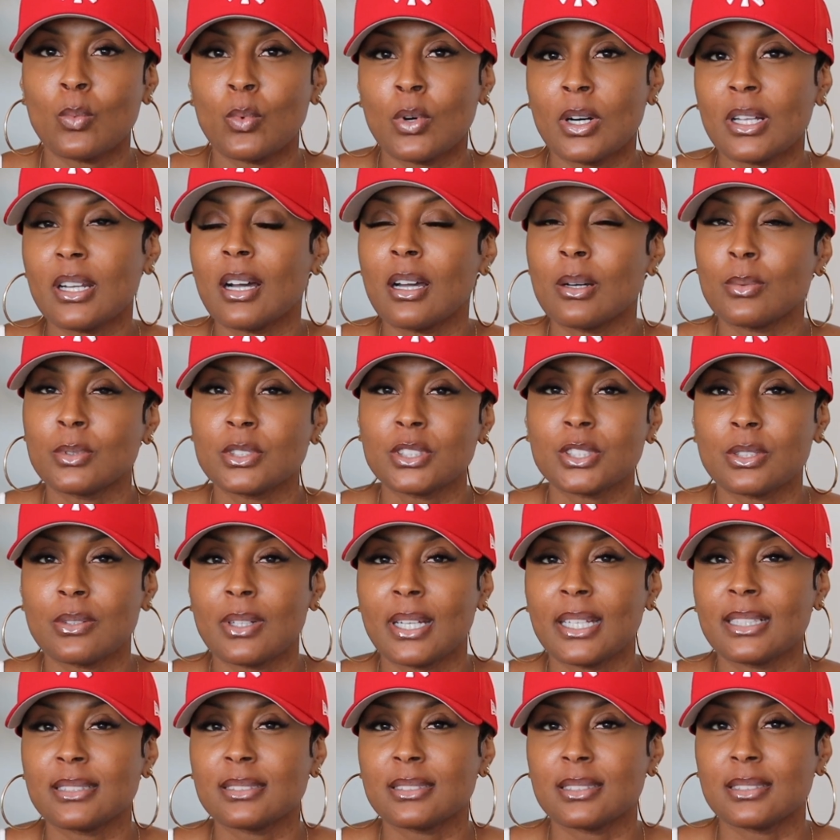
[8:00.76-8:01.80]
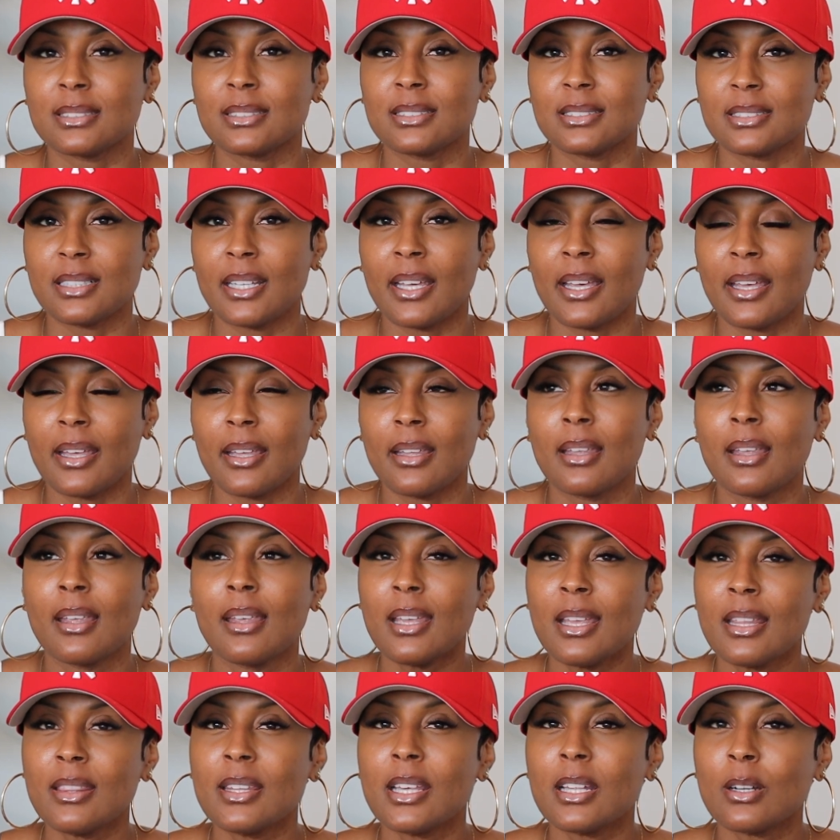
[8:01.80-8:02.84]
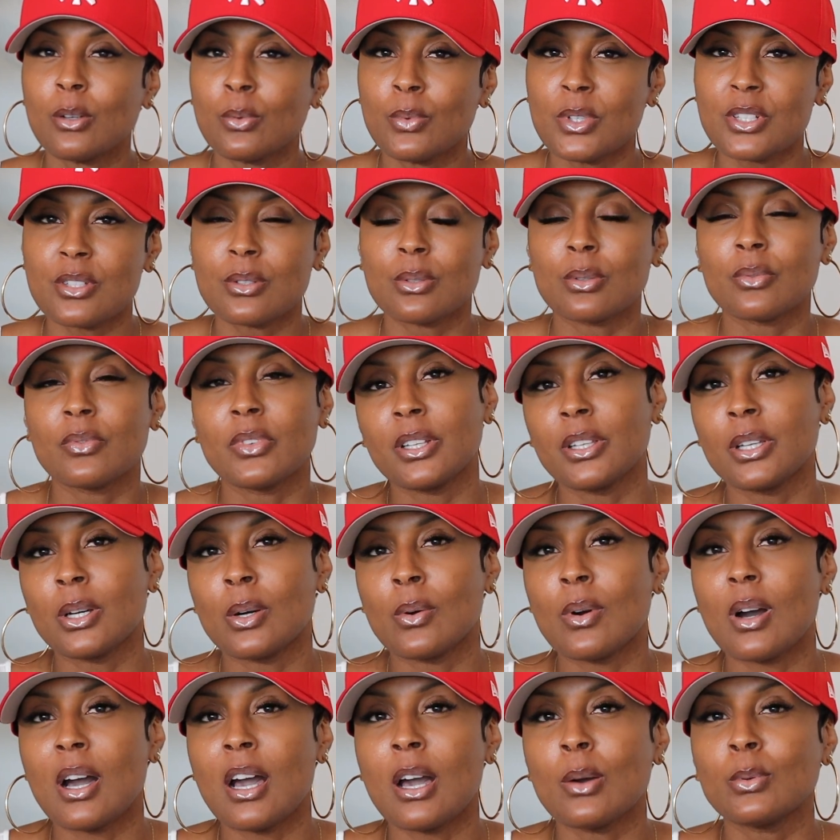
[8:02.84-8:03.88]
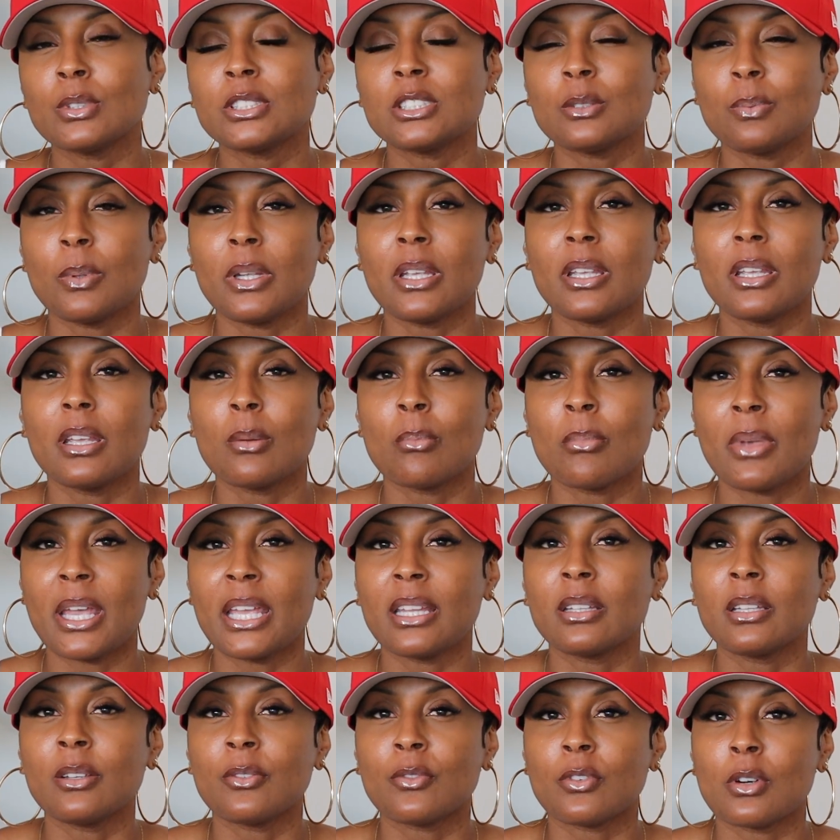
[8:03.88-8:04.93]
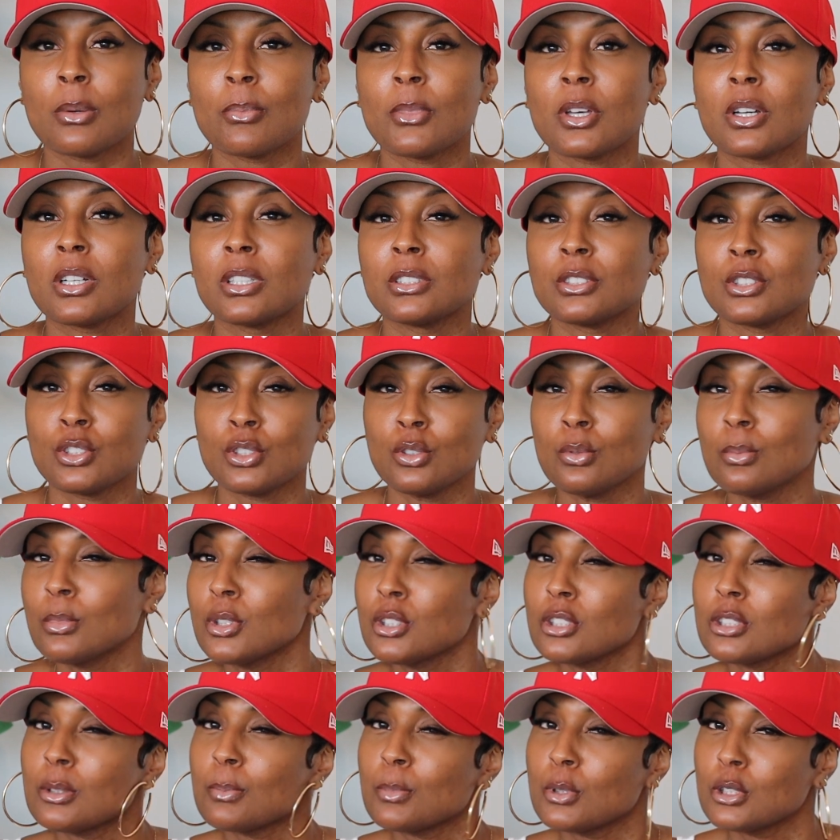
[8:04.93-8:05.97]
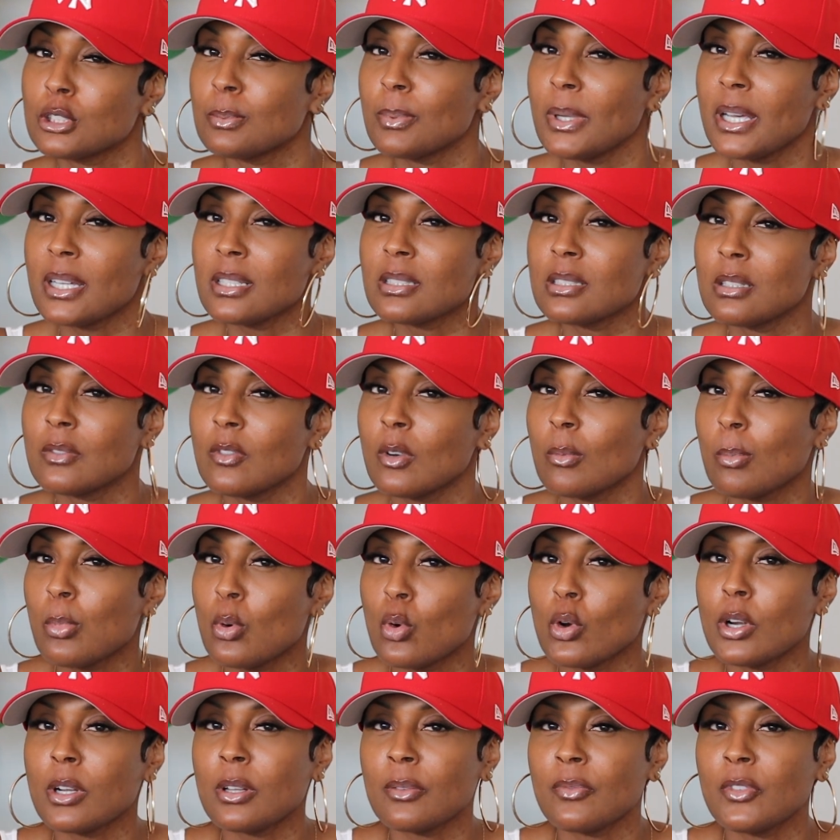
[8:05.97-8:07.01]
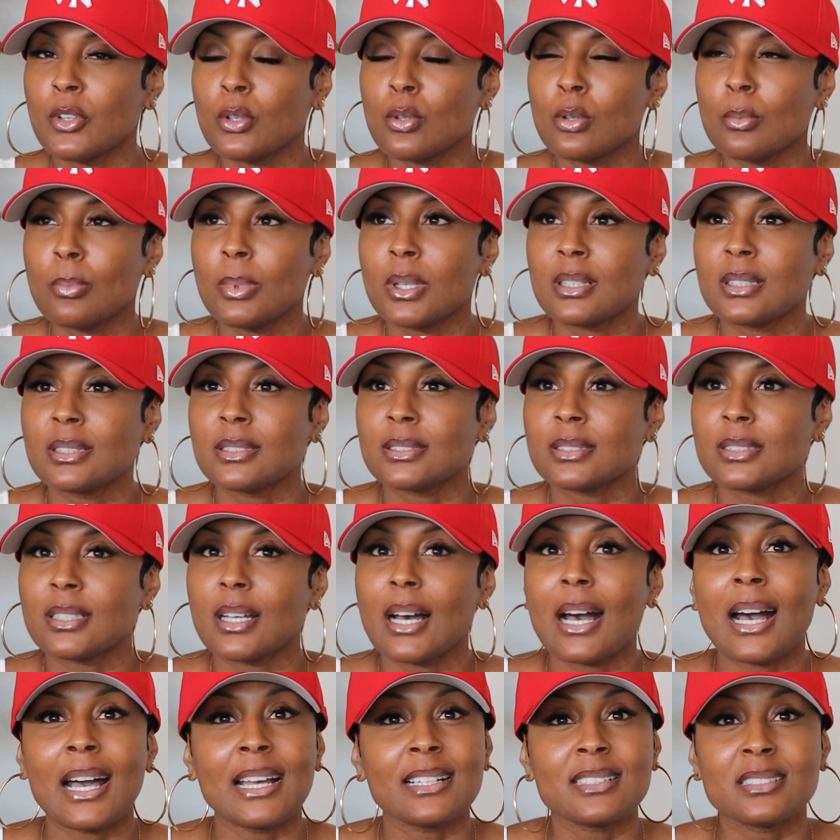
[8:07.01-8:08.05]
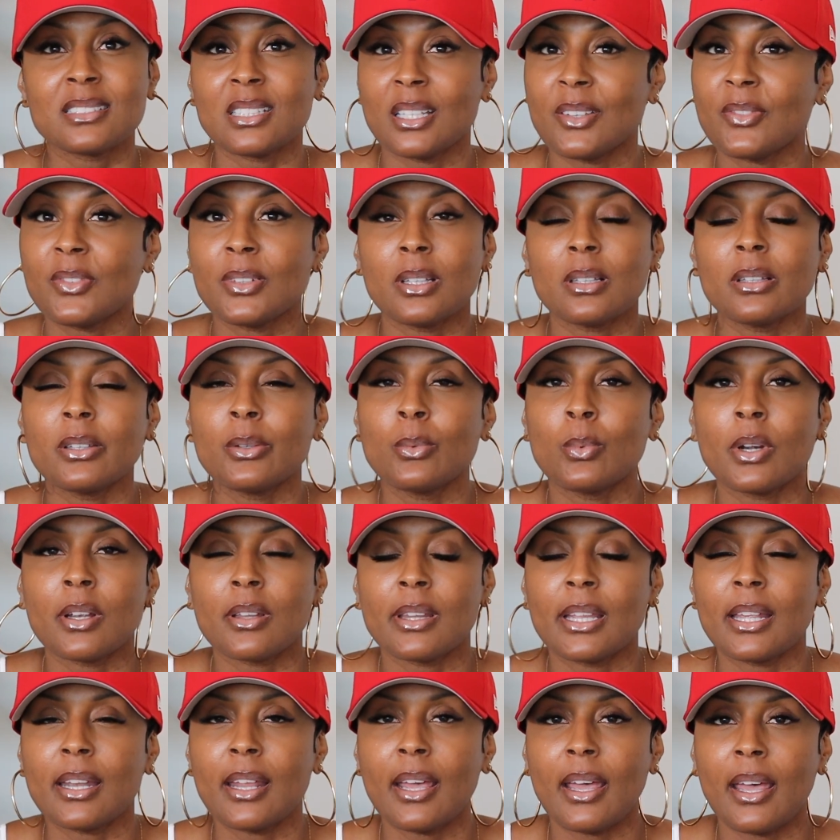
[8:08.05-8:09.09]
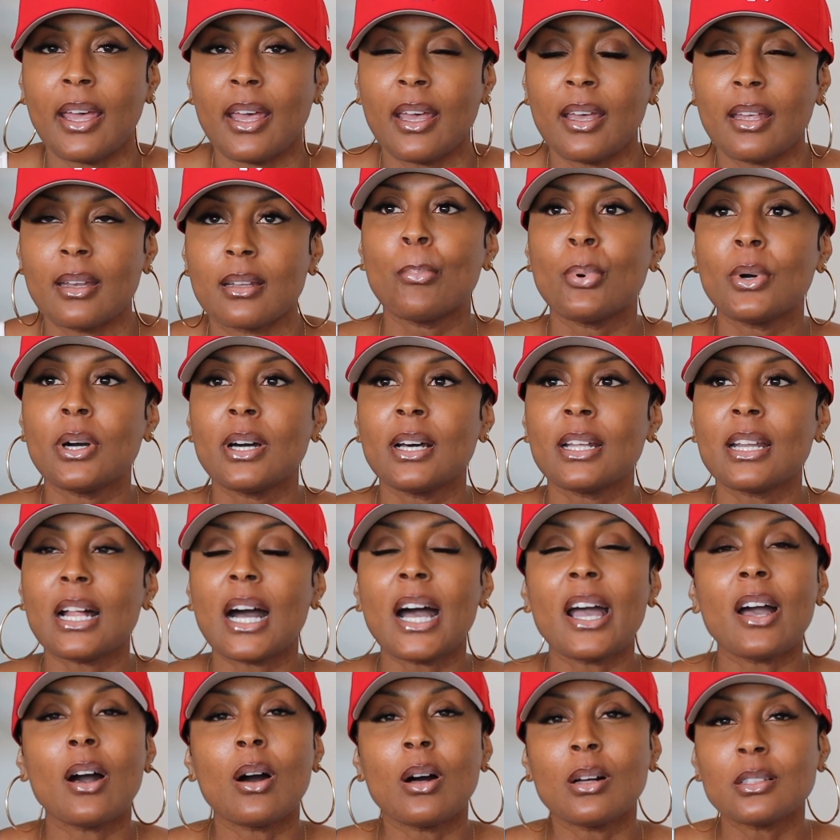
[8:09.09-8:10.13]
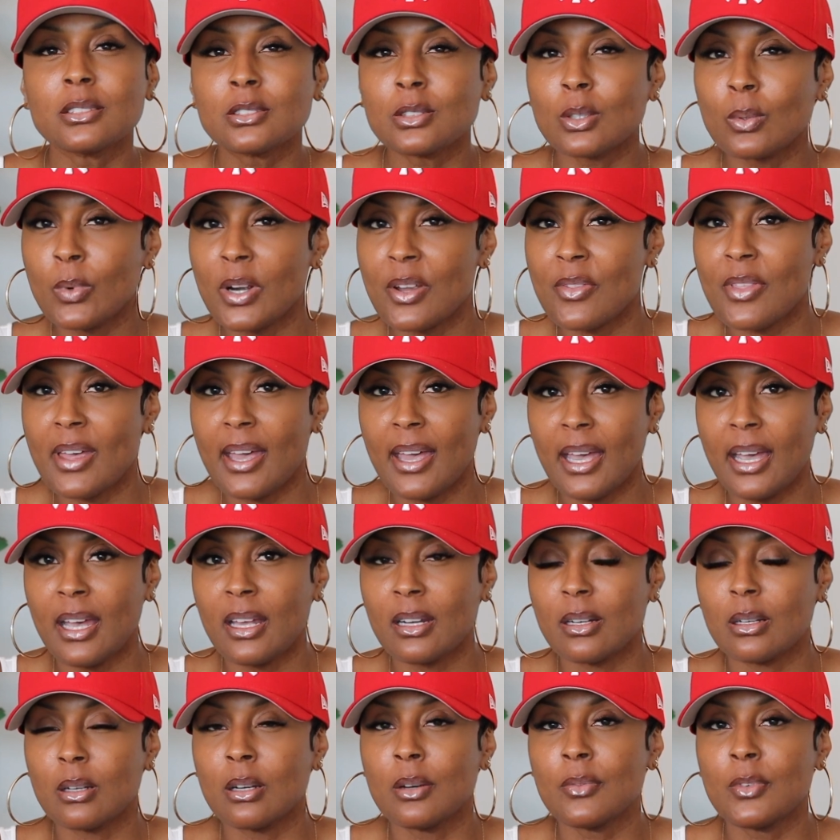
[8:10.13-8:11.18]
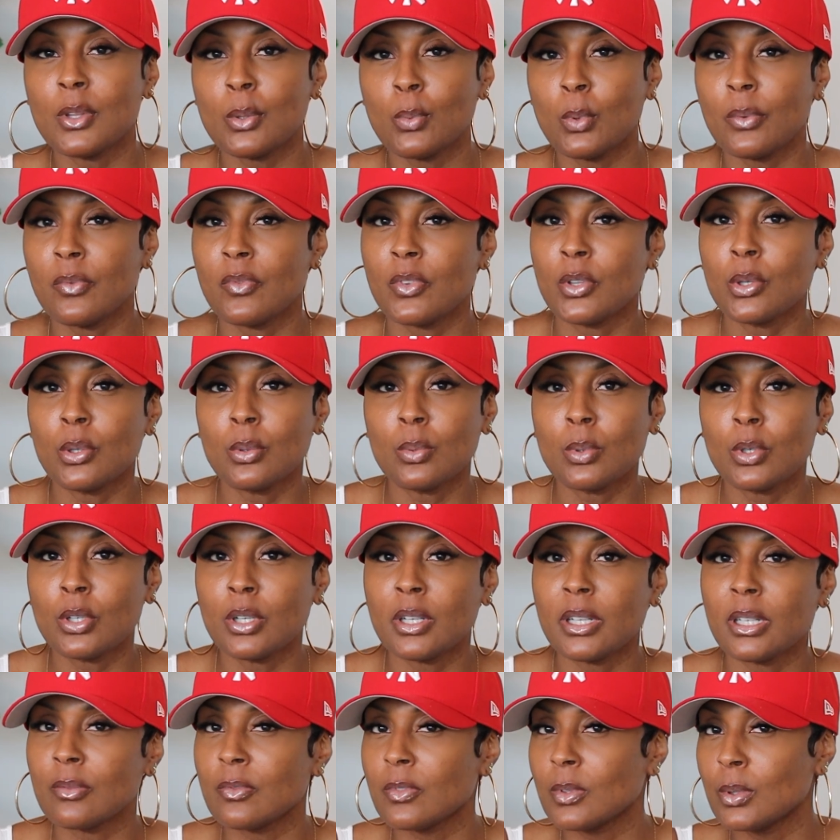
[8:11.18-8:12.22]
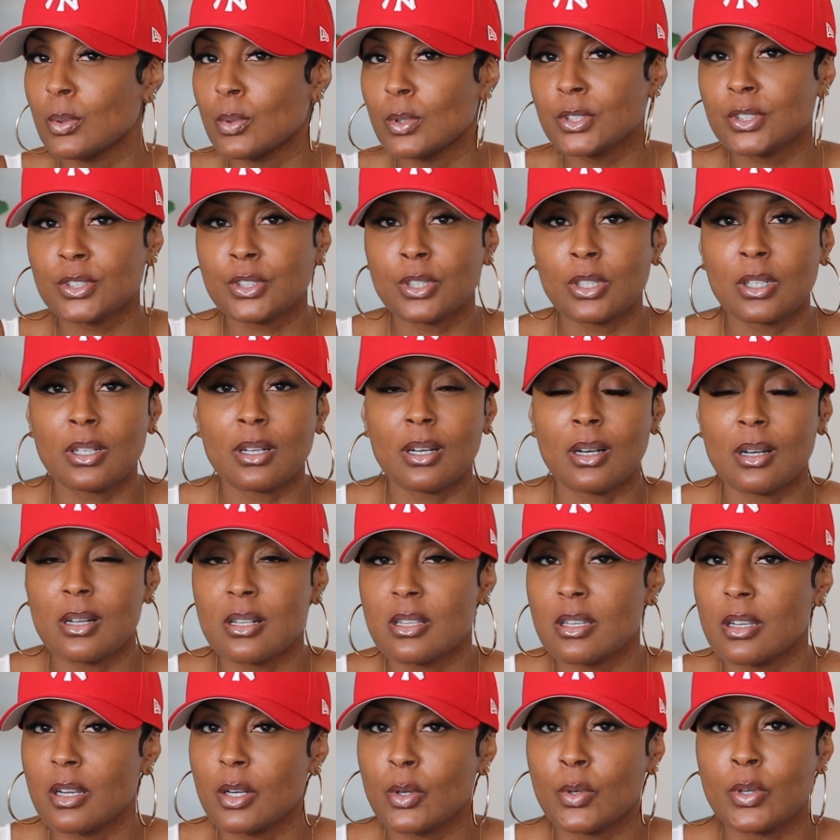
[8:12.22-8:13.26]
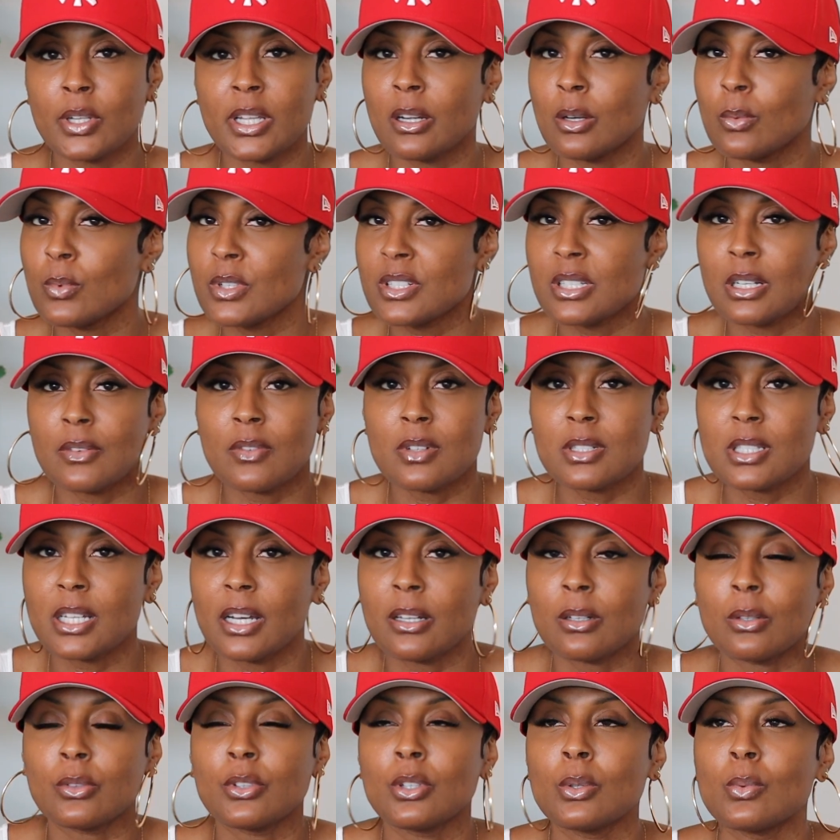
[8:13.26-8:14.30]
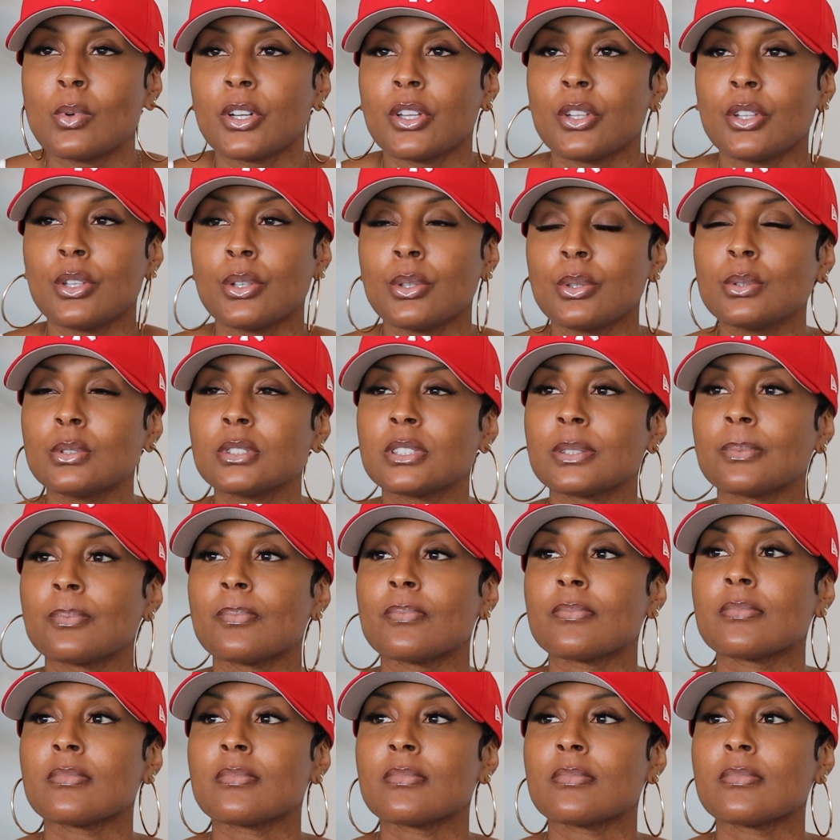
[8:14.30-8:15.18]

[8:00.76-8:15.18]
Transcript: what I was trying to say. In that original video, I was speaking mainly from the consumer's perspective or point of view, because I definitely wear that hat. But I also wear the hat of the reviewer, influencer, content creator, whichever title you want to use.